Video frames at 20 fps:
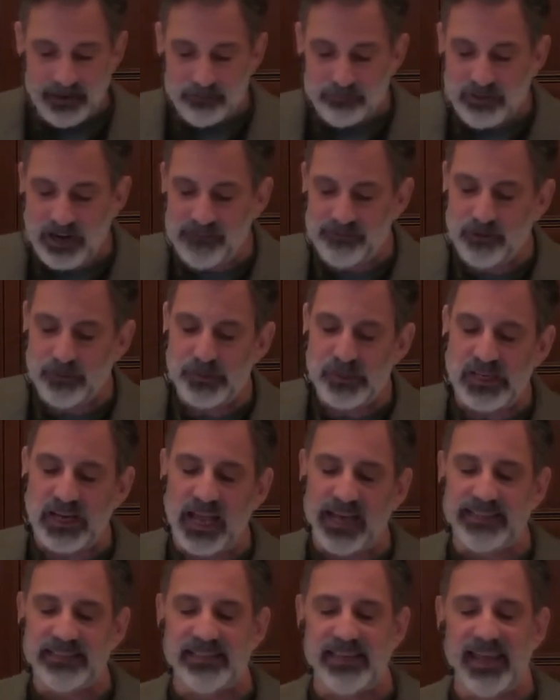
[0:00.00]
Proverbs
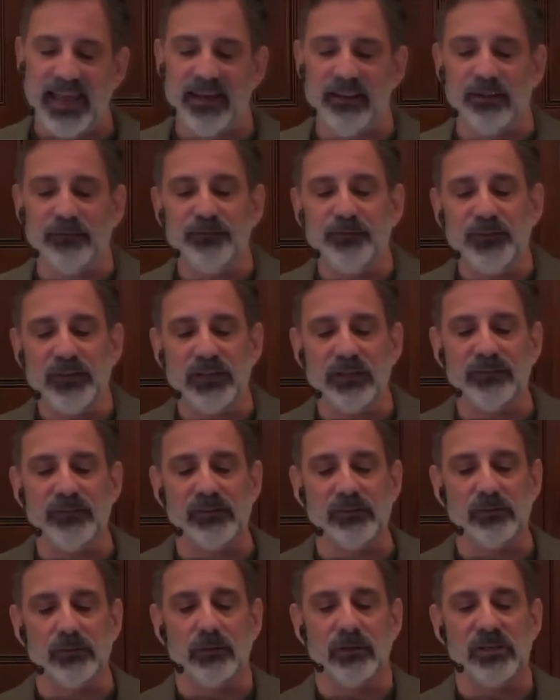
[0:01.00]
nine ten, the fear of the
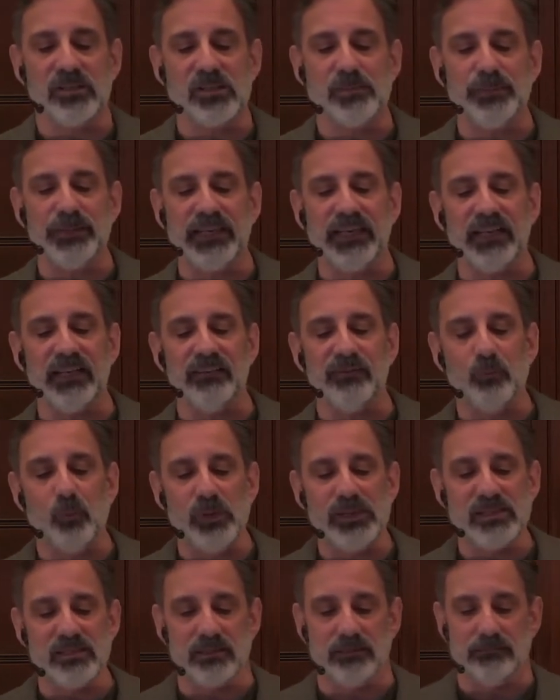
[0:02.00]
Lord is the beginning of
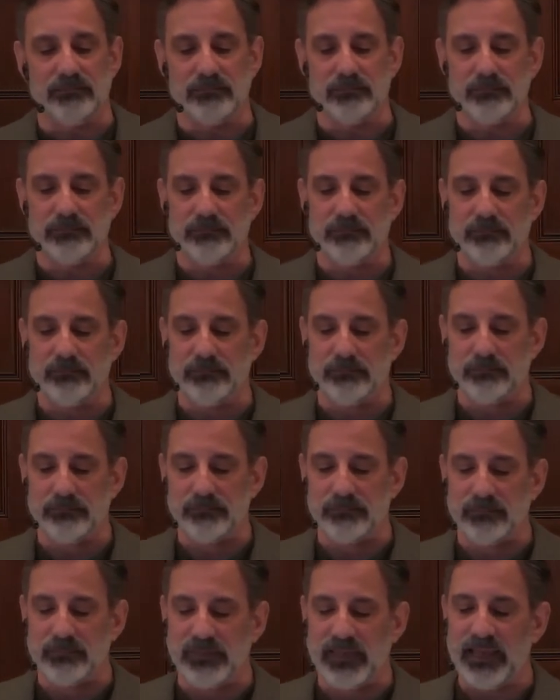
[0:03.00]
wisdom.
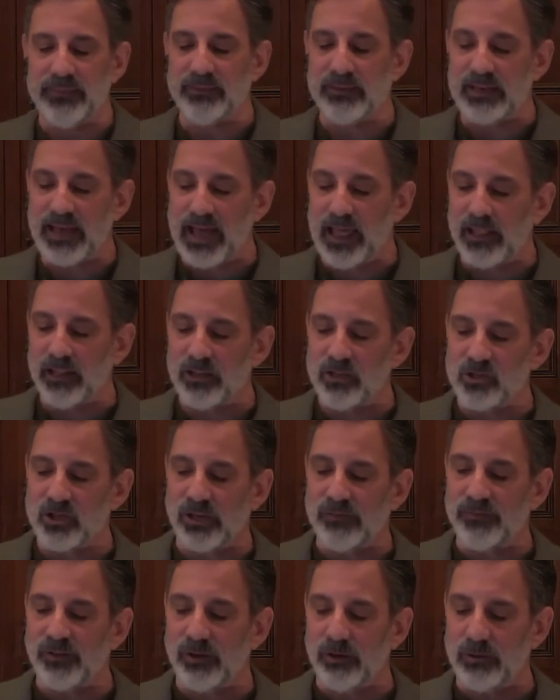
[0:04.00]
And the knowledge
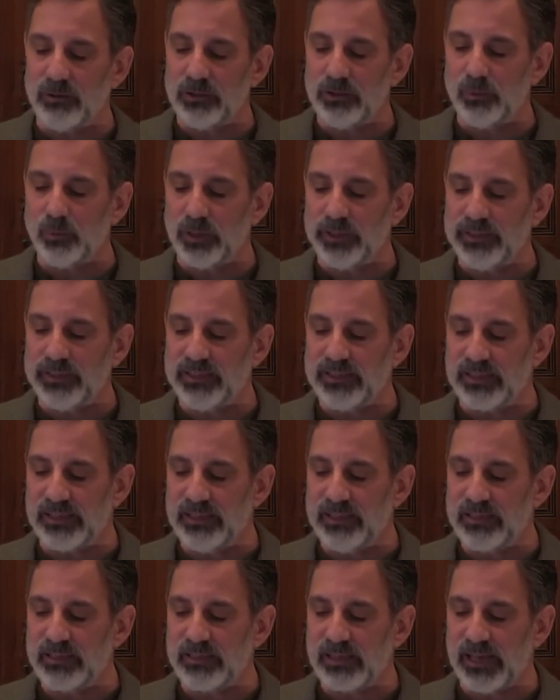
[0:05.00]
of the Holy One is
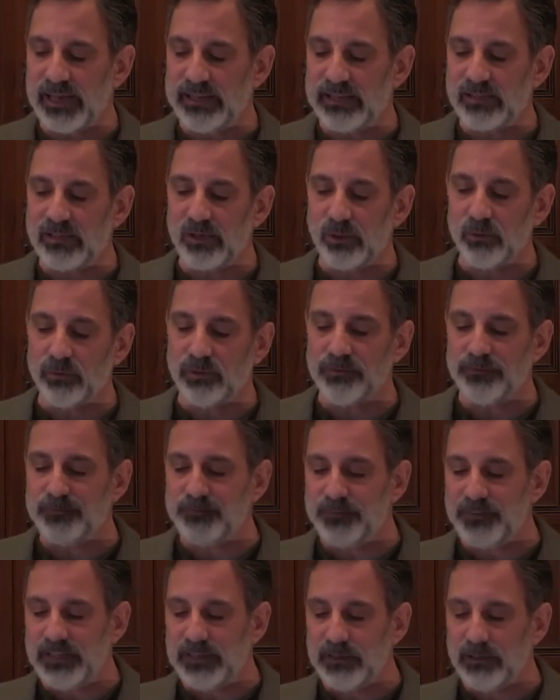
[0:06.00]
insight. So the
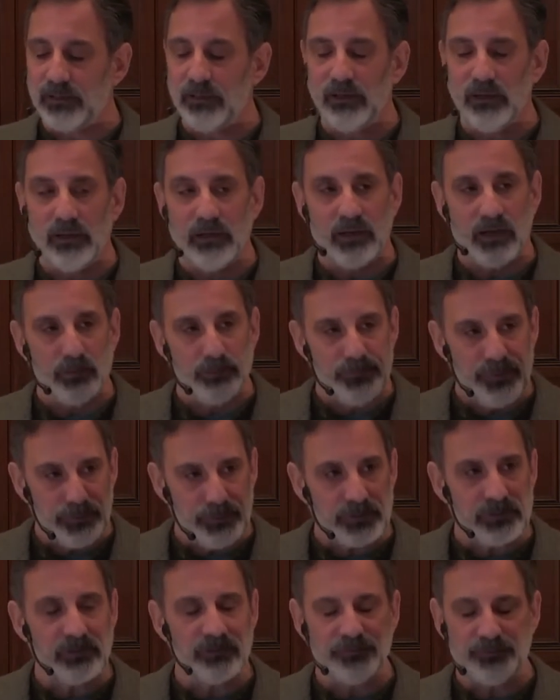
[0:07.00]
fear, a
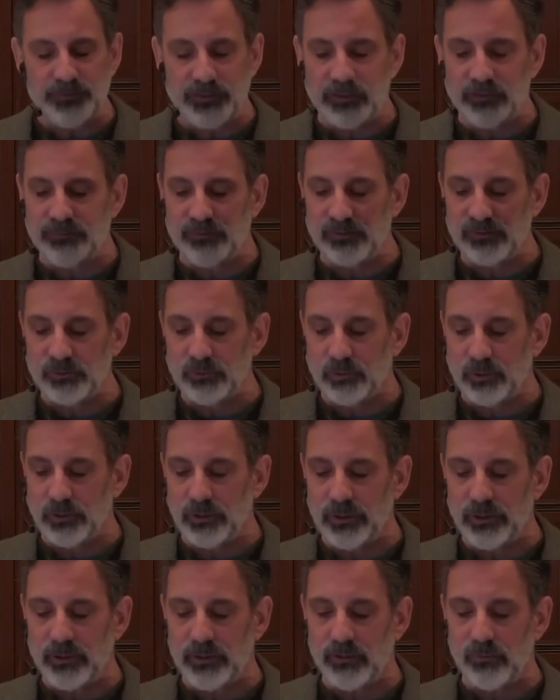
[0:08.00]
biblical fear of the
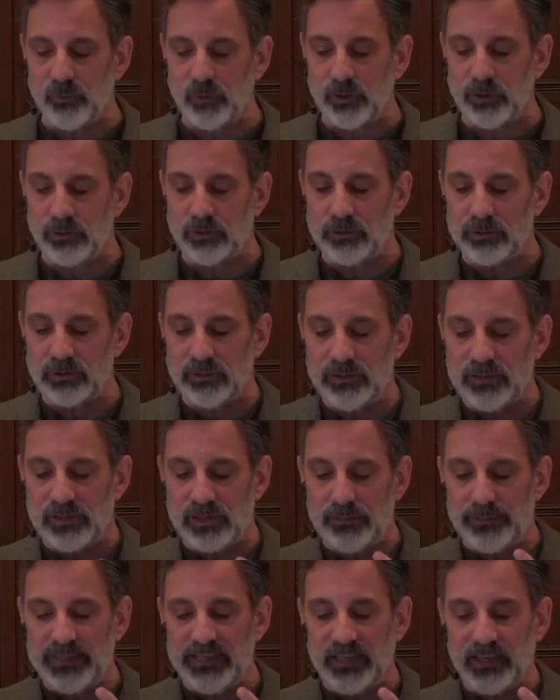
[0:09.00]
Lord will, is
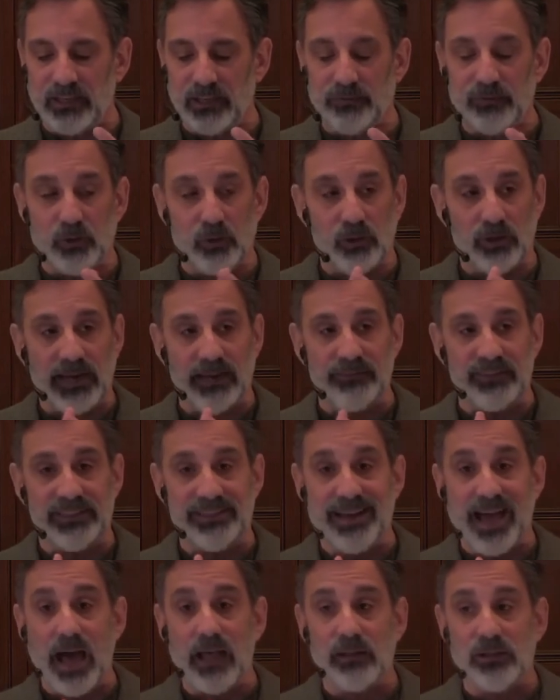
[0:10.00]
the beginning of your
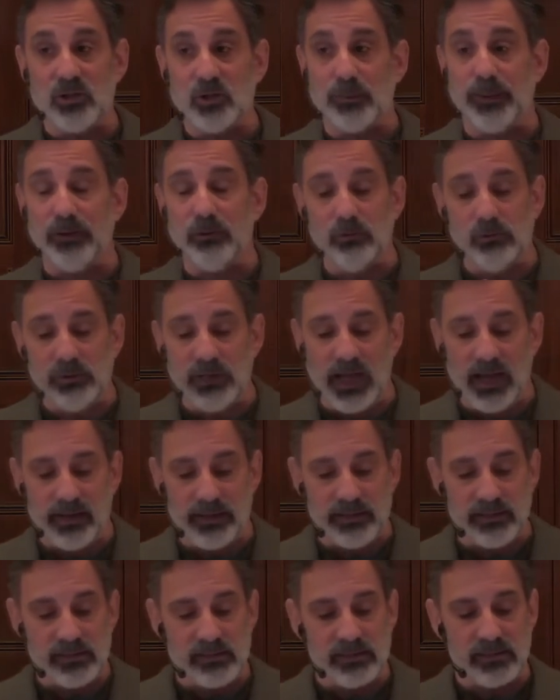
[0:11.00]
having knowledge about who God
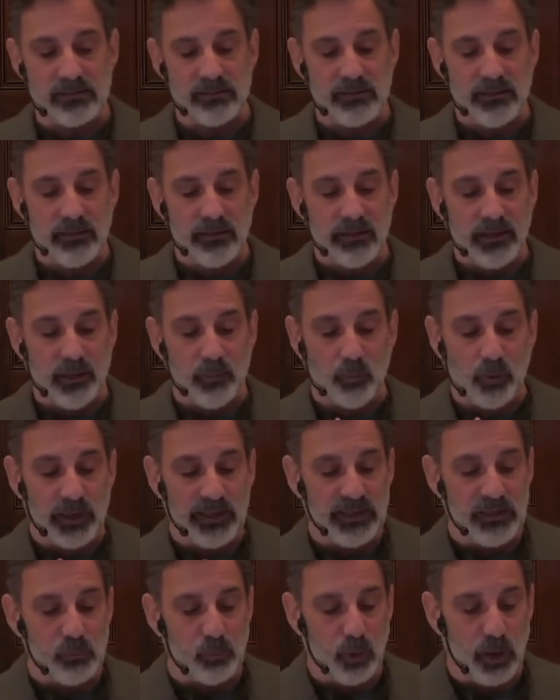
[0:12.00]
is and what
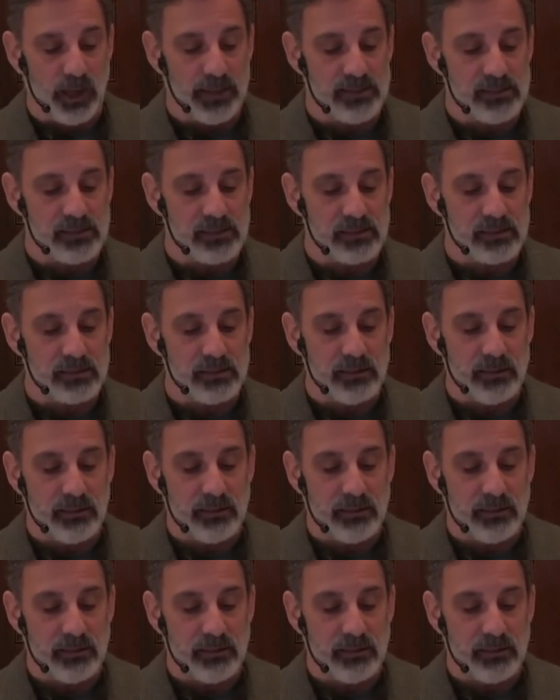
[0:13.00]
he wants.